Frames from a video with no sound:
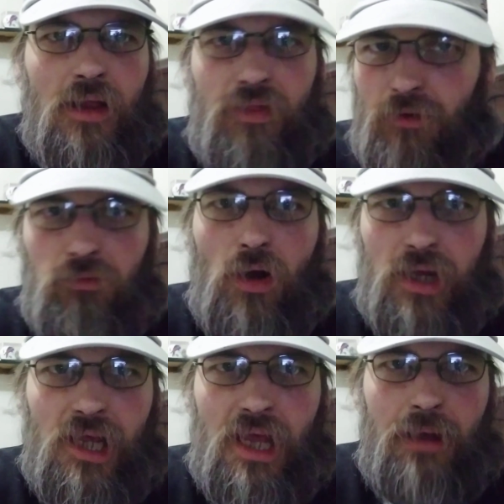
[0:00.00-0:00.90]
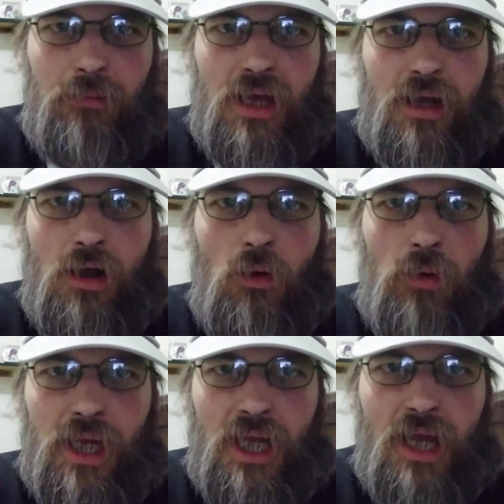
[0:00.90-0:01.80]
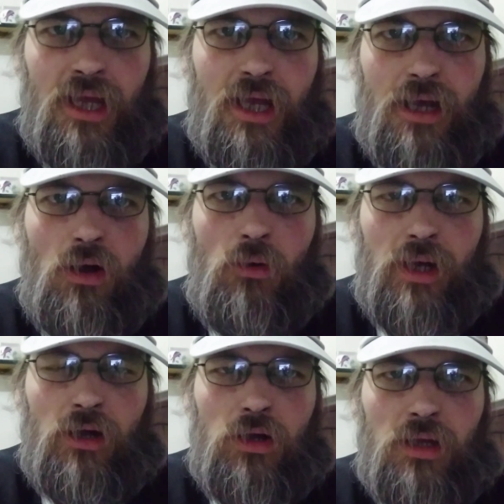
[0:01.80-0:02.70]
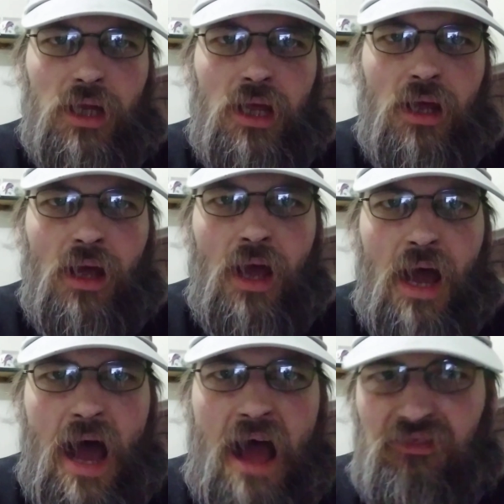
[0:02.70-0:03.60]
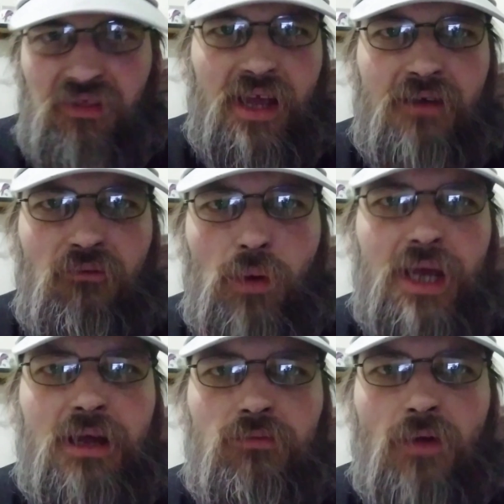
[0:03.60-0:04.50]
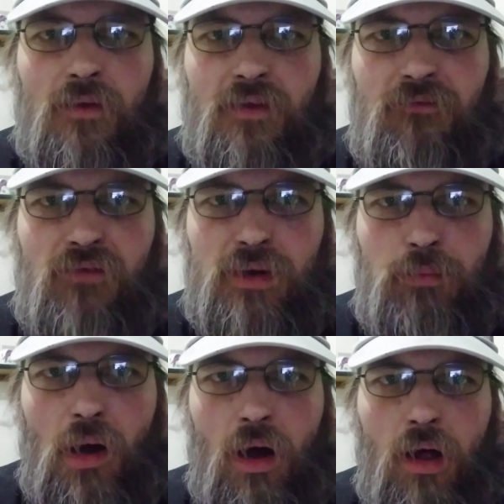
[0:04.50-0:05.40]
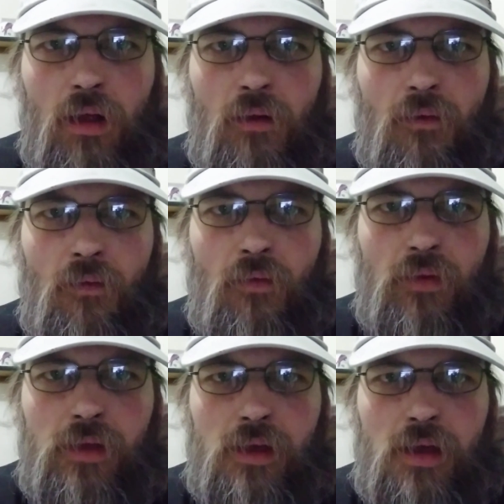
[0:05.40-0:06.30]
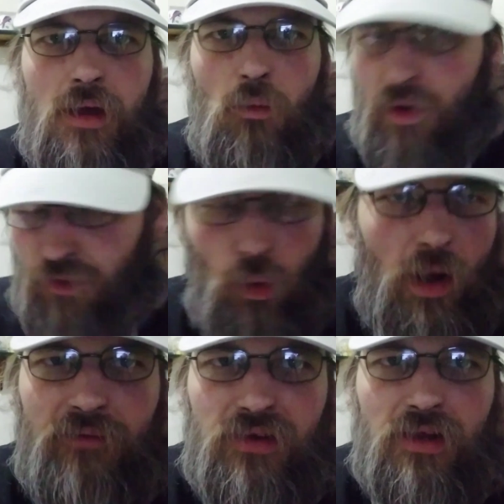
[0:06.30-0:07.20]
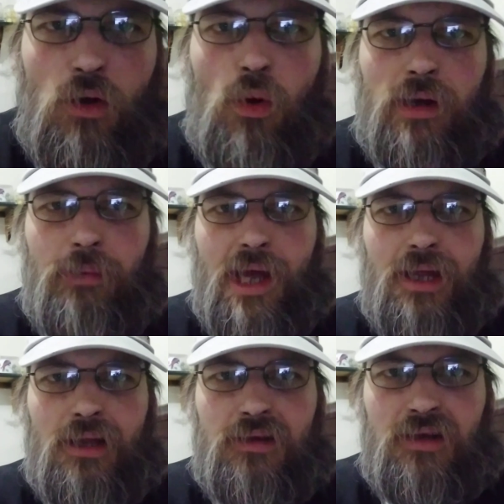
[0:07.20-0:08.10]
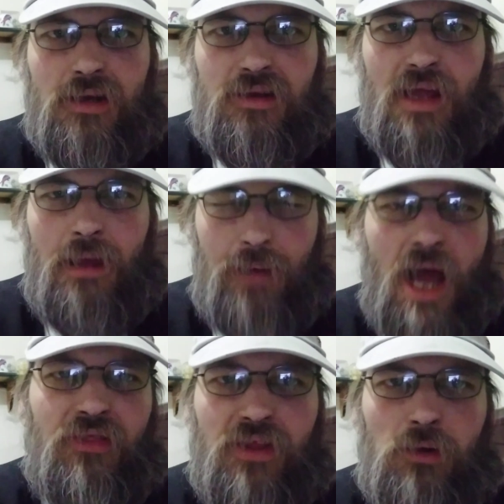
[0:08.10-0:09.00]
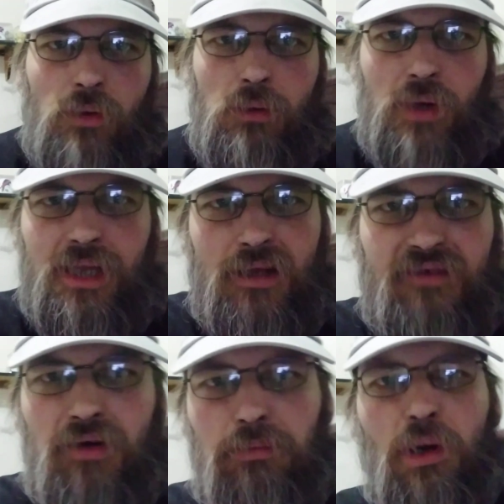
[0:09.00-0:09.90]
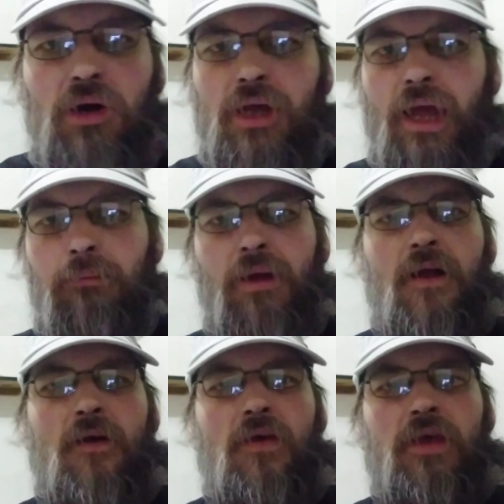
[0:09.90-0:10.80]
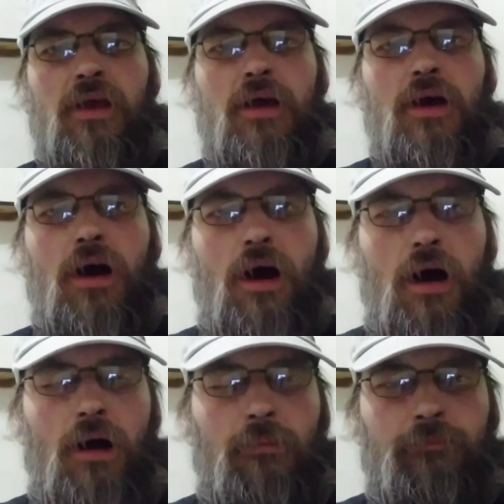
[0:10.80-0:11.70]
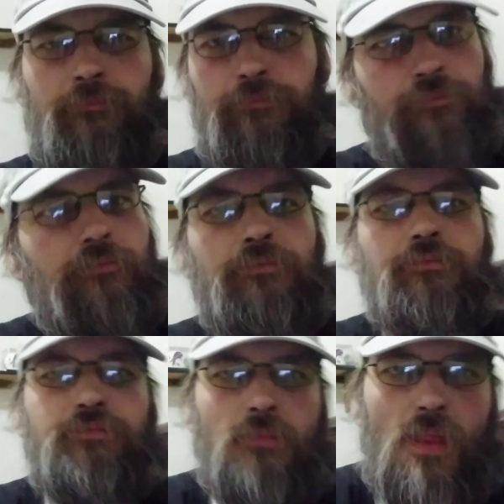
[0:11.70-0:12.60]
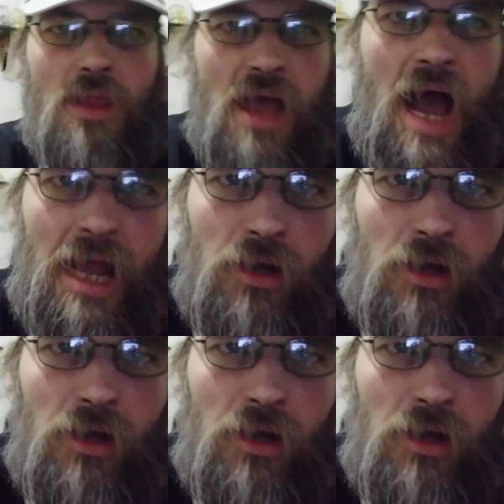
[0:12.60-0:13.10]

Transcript: the running game get going and get going early. I think if we can run the football with whoever the quarterback is in this game, I think we win this football game. Um, I